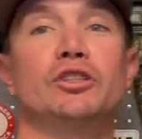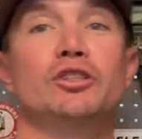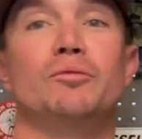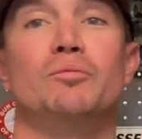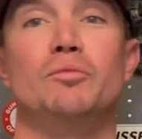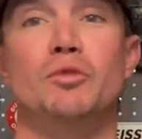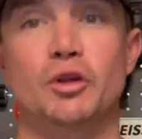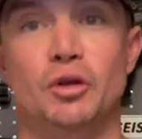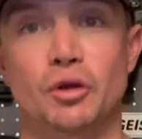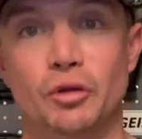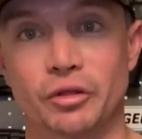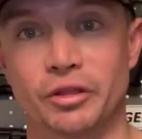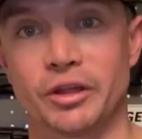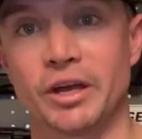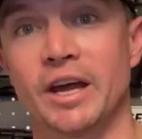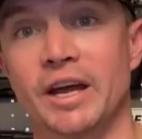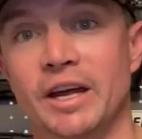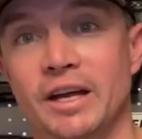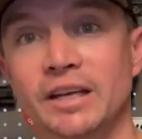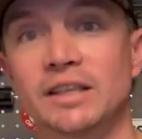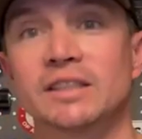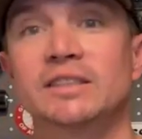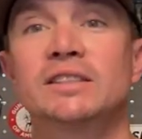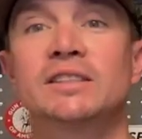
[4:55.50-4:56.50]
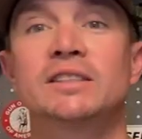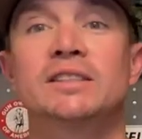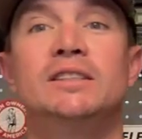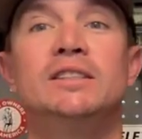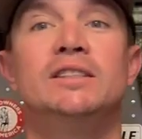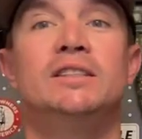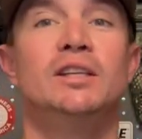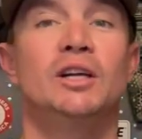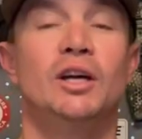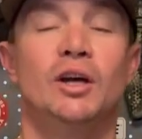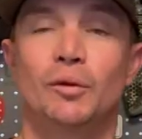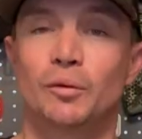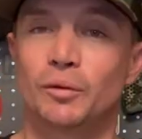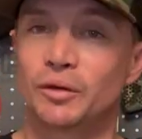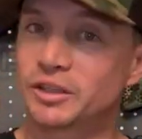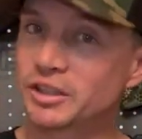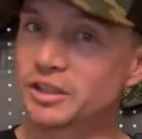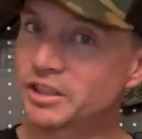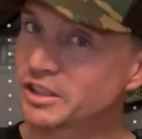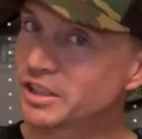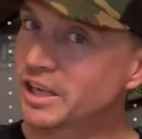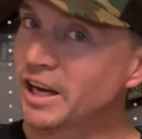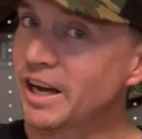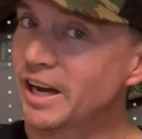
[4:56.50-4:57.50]
some new things, which
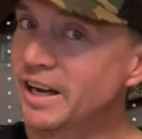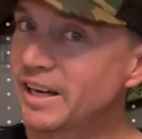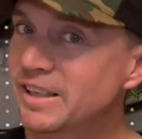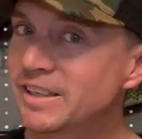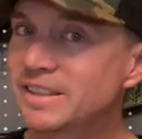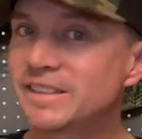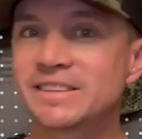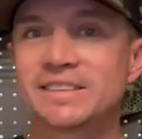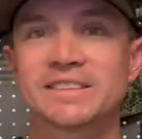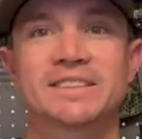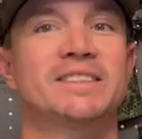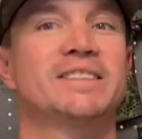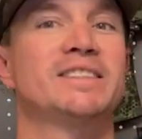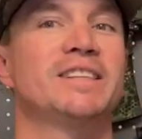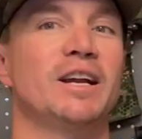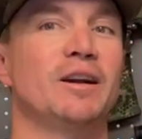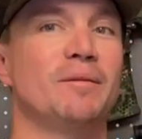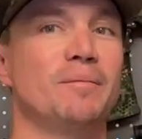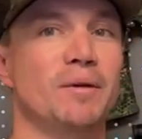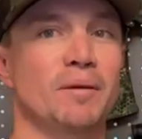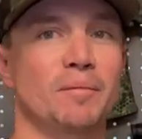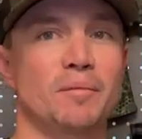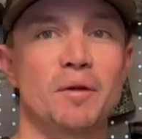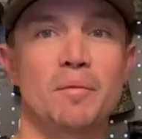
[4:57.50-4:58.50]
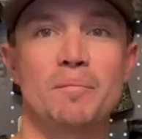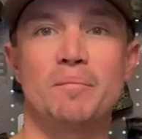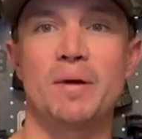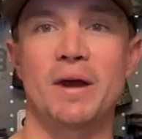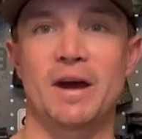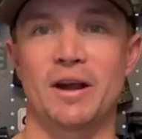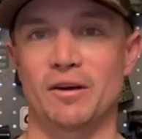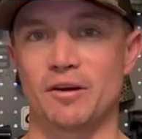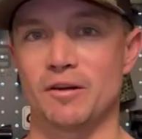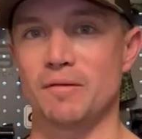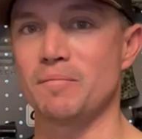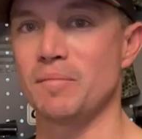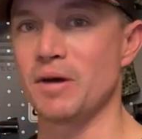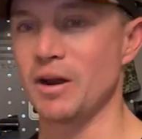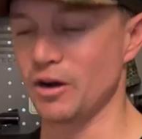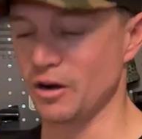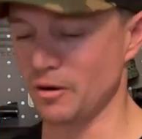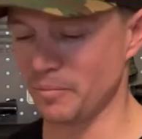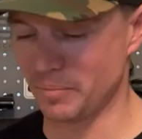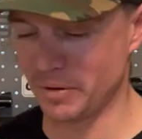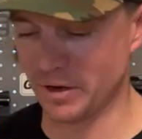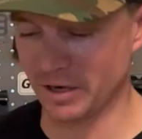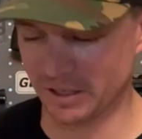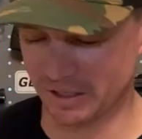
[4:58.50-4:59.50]
is good, because that'll make me better and better
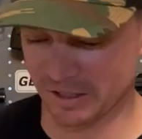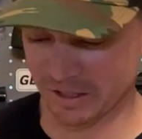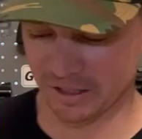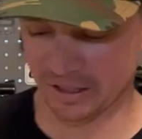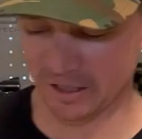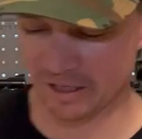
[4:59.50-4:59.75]
at painting the